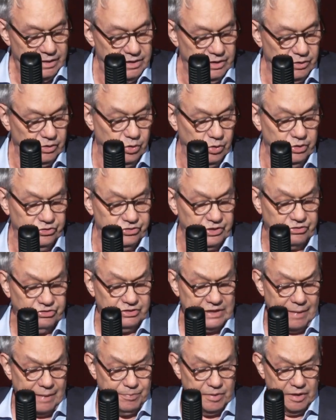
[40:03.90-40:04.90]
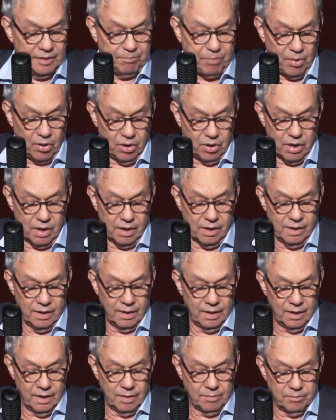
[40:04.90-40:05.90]
Dear Lewis, I stopped at a bar
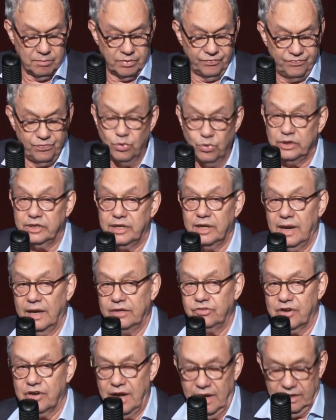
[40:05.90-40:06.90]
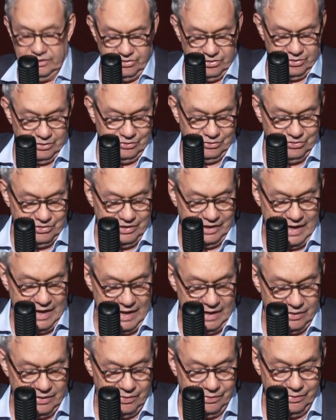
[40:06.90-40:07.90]
before tonight's concert in
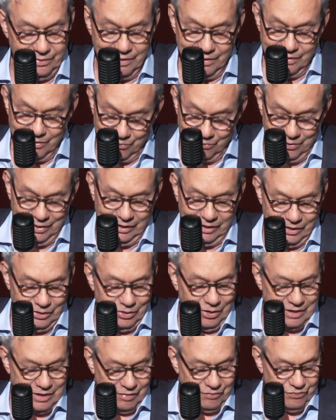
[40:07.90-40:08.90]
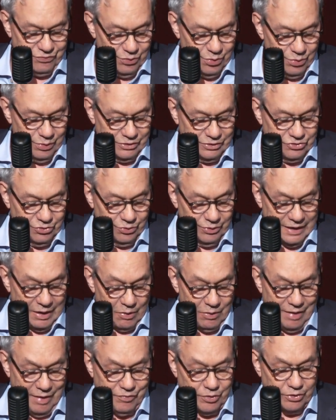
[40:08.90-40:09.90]
Seattle, really looking forward to it.
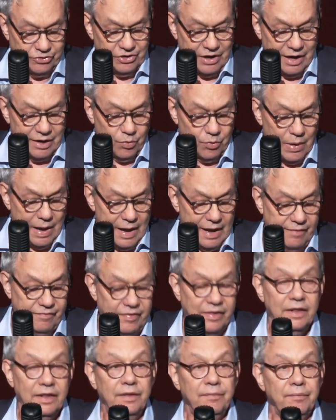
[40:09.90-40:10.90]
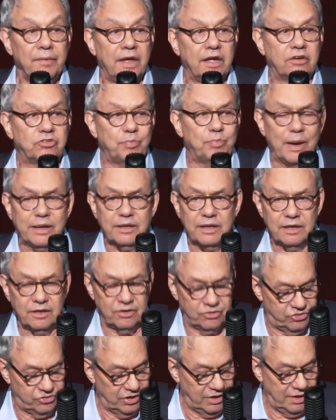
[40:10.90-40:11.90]
However, as I arrive, expecting
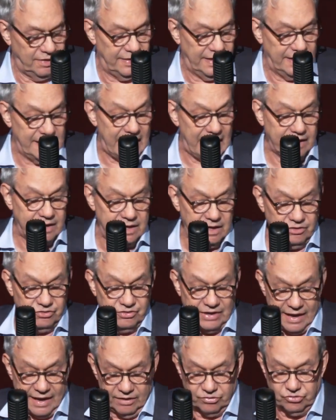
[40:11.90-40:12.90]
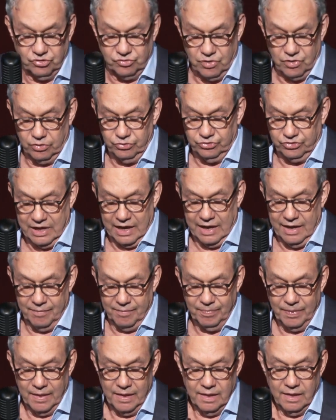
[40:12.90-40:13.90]
to see the Yankees-Astros
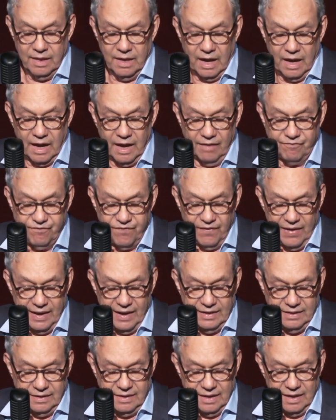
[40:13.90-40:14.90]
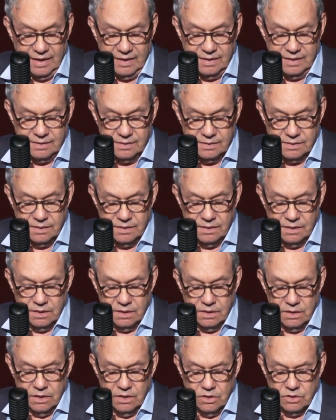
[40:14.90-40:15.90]
game, I find
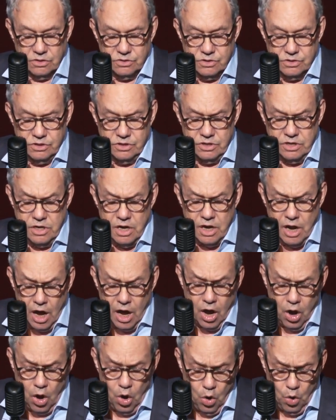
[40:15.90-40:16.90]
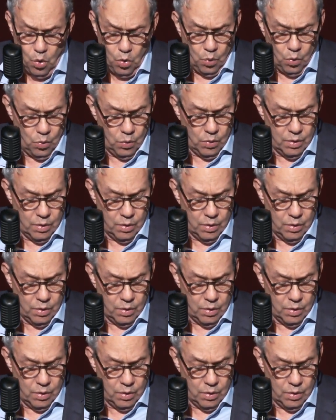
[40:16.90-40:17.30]
it. No!